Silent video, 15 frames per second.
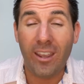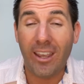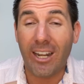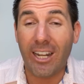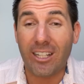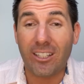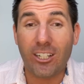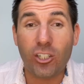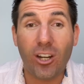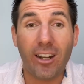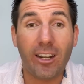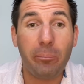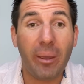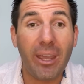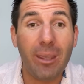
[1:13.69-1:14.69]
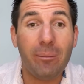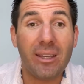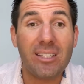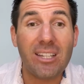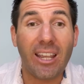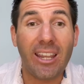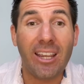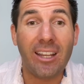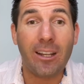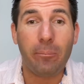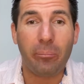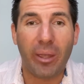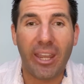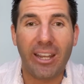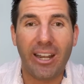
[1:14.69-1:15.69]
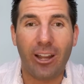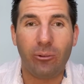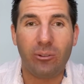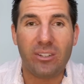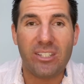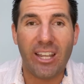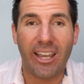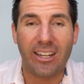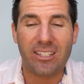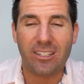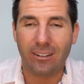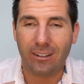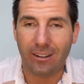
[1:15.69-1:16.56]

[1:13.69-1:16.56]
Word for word: an electronic payment and pay down debt.